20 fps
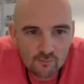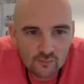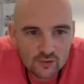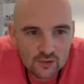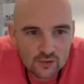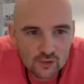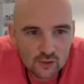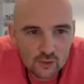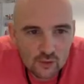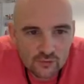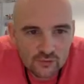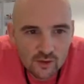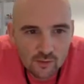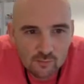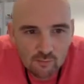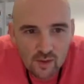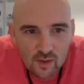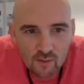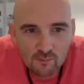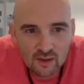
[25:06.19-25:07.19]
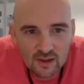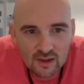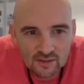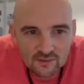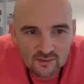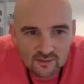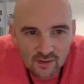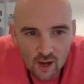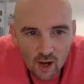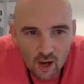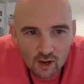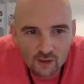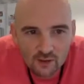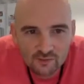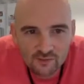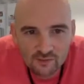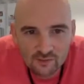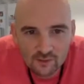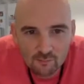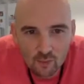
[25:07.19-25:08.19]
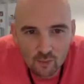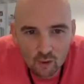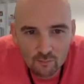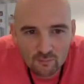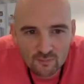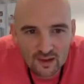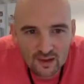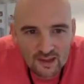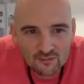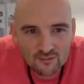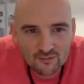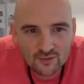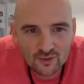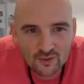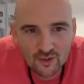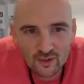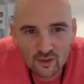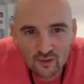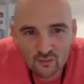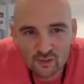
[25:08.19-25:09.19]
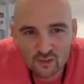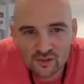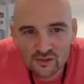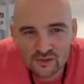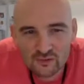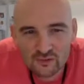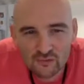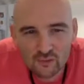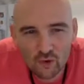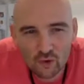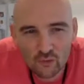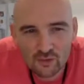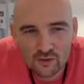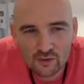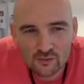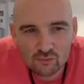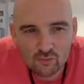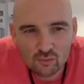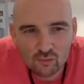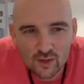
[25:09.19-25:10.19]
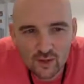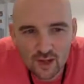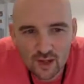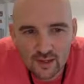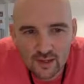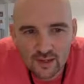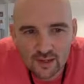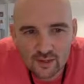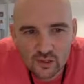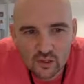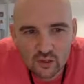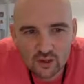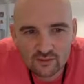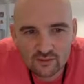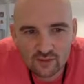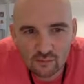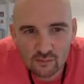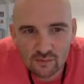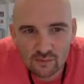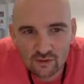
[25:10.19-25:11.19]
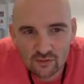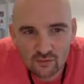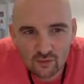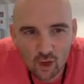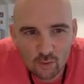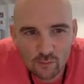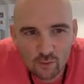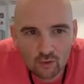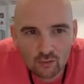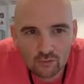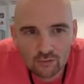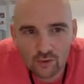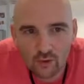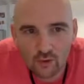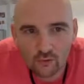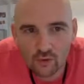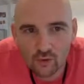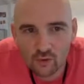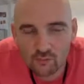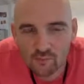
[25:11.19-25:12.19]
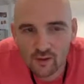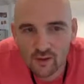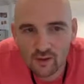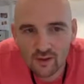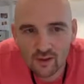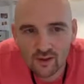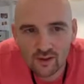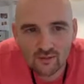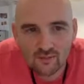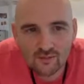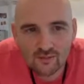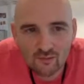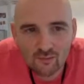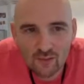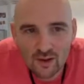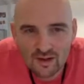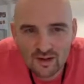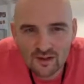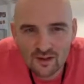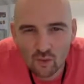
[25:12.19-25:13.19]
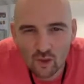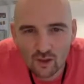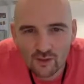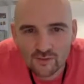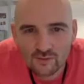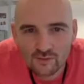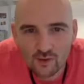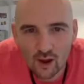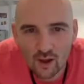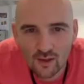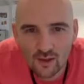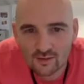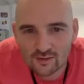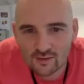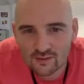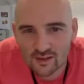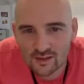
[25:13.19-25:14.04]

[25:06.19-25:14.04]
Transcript: shoes and the Balenciagas in the bottom left, which have got these really interesting bits of typography on them, and they're really quite stylish.